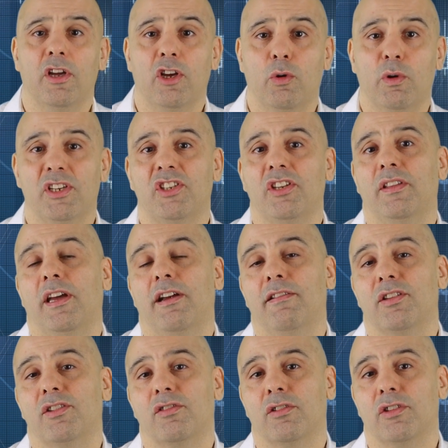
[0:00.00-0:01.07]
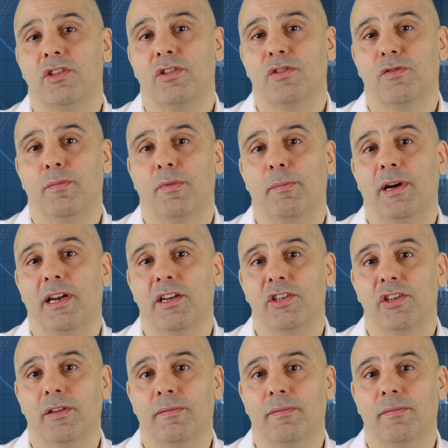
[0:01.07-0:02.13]
question their instructions from the
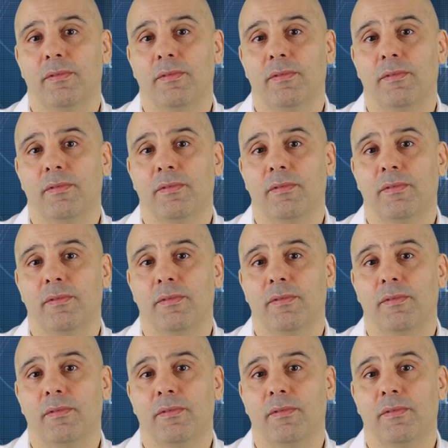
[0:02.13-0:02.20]
manager.